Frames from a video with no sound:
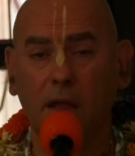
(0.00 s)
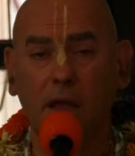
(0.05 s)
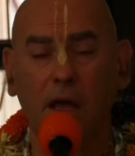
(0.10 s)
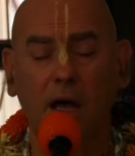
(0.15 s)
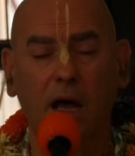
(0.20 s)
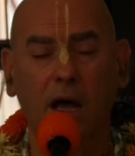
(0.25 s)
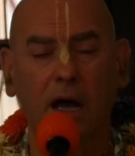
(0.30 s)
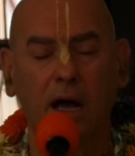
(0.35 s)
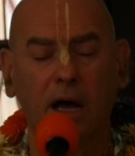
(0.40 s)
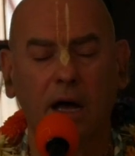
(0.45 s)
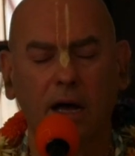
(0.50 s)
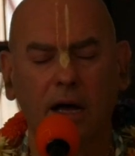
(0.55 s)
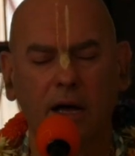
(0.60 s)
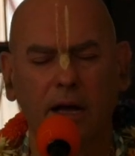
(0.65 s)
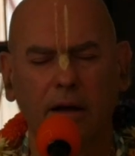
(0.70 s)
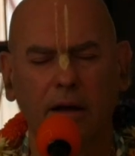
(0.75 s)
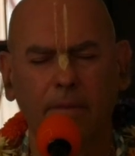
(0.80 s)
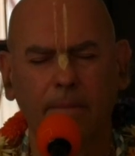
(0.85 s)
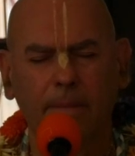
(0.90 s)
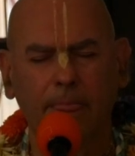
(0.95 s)

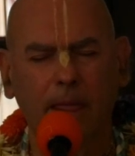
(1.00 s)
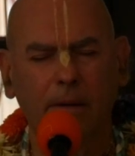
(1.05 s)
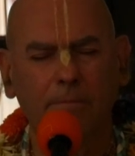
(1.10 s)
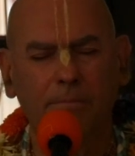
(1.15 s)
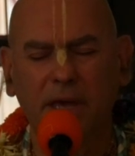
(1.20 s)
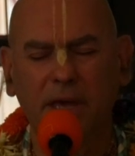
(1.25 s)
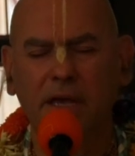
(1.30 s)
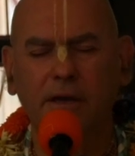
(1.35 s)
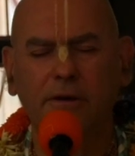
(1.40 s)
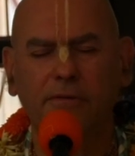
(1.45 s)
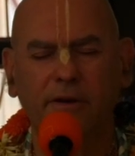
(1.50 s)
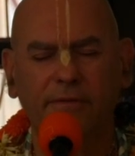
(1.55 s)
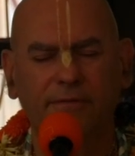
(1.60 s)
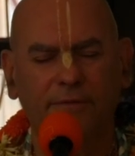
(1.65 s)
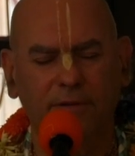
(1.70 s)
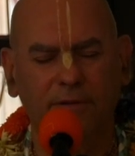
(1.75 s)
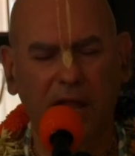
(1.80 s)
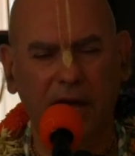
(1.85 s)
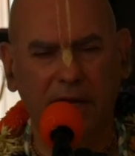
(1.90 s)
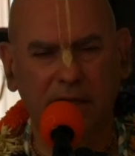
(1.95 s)
being
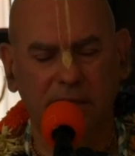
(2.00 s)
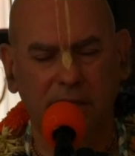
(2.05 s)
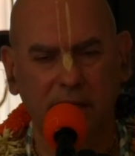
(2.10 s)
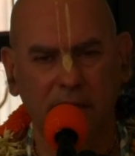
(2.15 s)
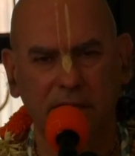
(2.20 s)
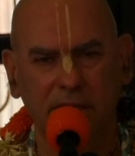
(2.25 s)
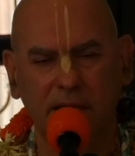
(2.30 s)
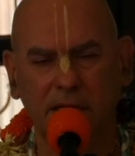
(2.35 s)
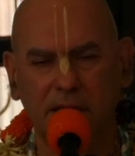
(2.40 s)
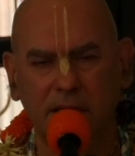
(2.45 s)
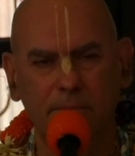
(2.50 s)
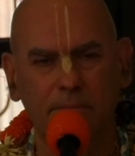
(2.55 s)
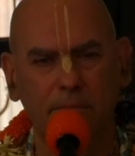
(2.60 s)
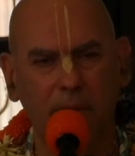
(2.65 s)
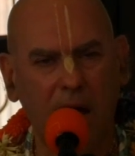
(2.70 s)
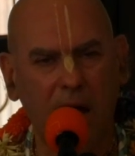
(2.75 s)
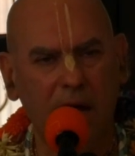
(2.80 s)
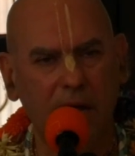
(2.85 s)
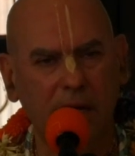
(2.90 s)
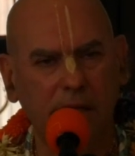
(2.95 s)
reflected in the
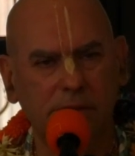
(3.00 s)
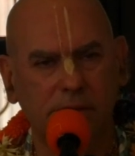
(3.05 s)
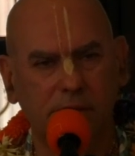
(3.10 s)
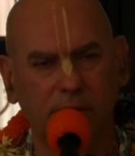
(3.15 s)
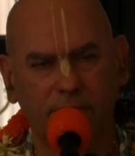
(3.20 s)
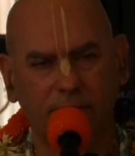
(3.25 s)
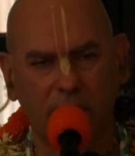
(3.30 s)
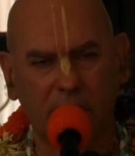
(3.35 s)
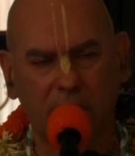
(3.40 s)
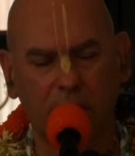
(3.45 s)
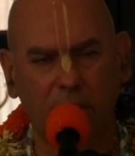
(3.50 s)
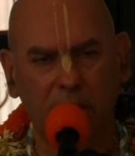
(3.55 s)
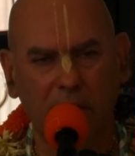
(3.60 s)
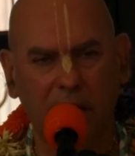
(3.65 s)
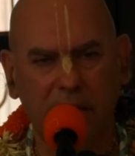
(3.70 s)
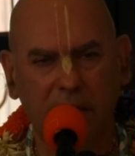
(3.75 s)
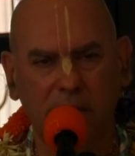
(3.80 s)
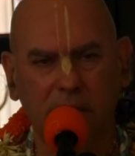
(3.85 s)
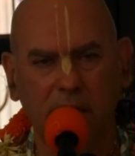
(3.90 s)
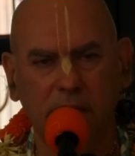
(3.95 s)
minds of
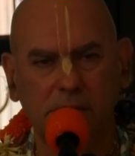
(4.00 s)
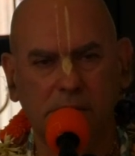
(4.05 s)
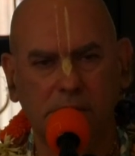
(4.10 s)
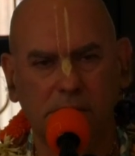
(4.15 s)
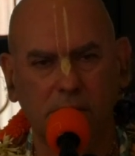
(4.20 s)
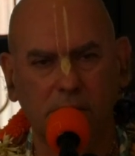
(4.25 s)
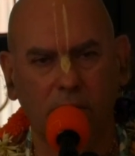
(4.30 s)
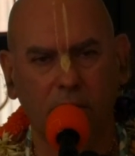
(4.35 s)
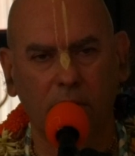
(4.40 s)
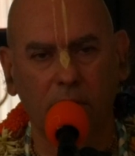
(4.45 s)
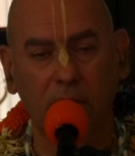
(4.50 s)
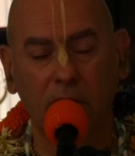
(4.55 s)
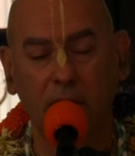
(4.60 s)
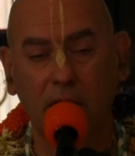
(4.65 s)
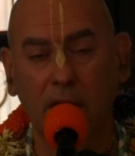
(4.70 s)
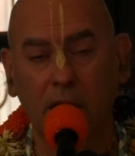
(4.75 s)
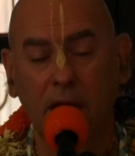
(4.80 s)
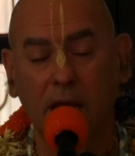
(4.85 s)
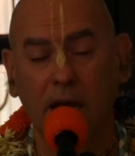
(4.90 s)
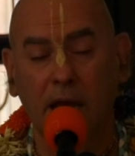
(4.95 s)
recollecting soul
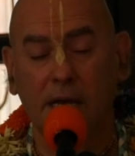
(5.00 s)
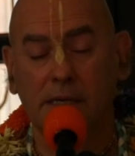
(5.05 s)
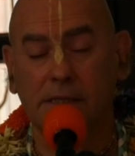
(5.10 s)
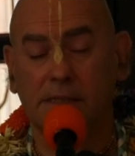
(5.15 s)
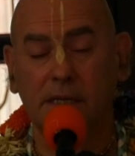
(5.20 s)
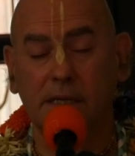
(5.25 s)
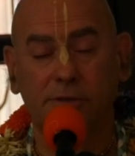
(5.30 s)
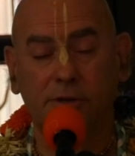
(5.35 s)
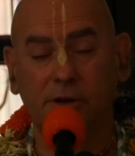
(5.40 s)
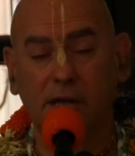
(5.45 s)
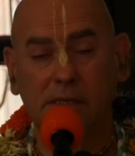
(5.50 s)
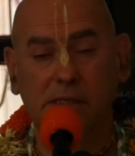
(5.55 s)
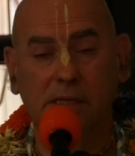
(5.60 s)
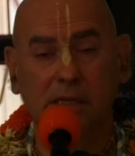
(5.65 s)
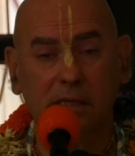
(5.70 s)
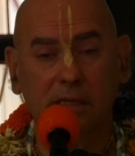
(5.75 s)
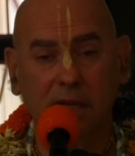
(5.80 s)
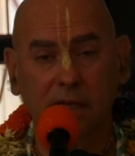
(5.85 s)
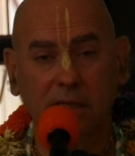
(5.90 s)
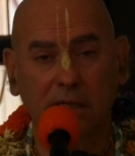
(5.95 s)
as the
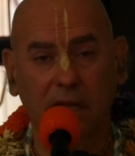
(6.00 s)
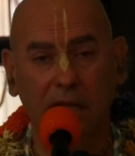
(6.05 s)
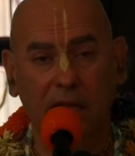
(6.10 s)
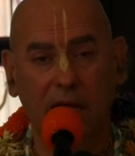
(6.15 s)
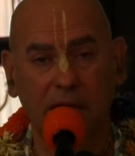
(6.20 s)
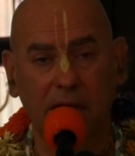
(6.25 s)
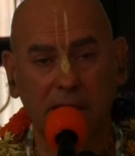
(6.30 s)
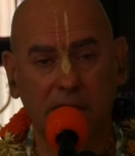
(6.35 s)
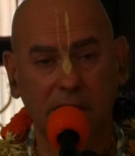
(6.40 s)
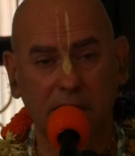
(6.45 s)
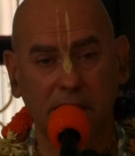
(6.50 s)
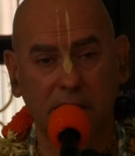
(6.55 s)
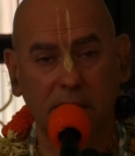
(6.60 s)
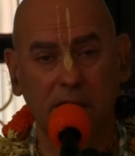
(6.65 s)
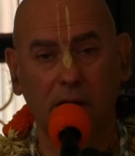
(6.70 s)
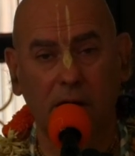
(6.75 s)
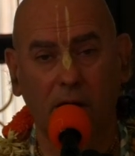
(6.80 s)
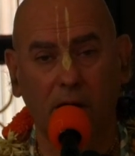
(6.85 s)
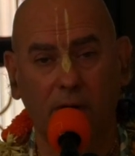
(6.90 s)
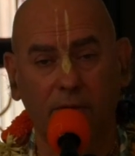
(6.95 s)
transcendental
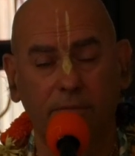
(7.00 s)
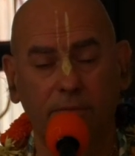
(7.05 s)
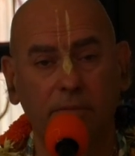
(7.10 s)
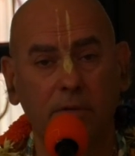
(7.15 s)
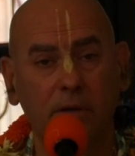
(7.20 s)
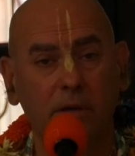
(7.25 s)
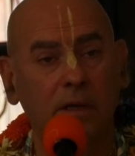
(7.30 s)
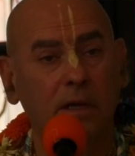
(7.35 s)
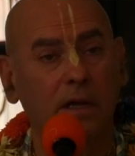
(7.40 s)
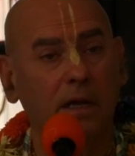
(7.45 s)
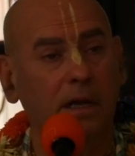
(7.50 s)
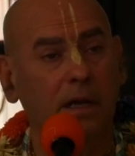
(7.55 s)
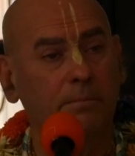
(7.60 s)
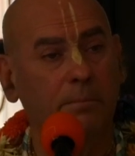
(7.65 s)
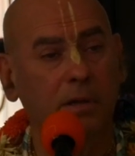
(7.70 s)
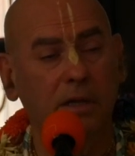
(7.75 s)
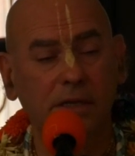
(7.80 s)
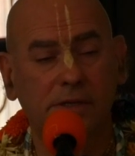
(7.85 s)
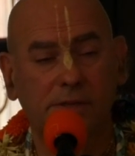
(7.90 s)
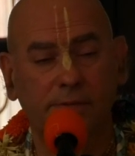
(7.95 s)
entity of
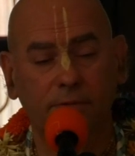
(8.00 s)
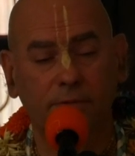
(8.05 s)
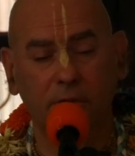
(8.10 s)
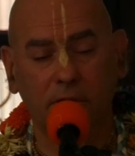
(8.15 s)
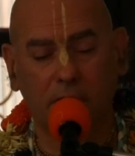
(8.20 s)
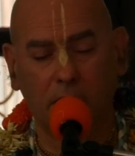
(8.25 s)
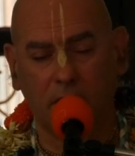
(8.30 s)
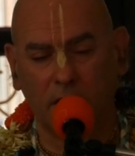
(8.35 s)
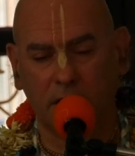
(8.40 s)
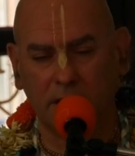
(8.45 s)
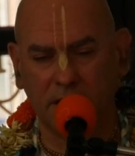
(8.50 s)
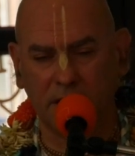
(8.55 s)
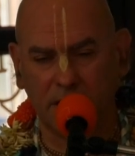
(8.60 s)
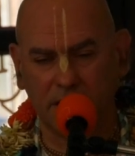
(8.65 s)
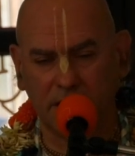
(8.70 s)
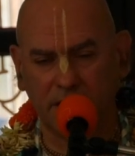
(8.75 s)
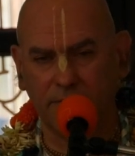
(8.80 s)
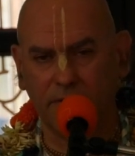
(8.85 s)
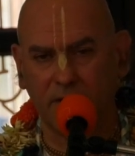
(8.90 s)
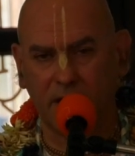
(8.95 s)
blissful
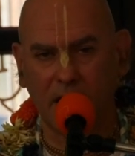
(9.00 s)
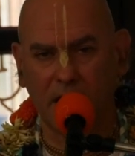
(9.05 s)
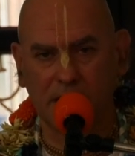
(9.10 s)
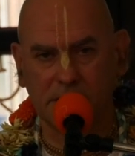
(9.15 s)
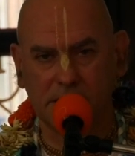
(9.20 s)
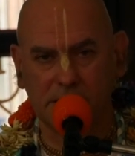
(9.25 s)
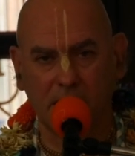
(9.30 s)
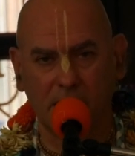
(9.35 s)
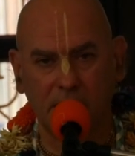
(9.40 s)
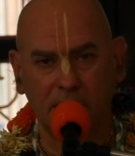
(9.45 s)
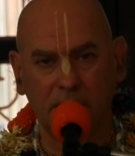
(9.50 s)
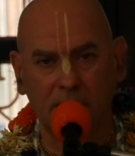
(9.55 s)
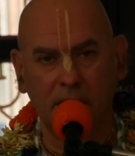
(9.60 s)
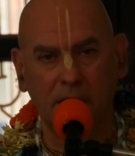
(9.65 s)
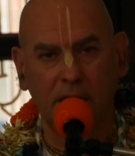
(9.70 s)
cognitive rasa.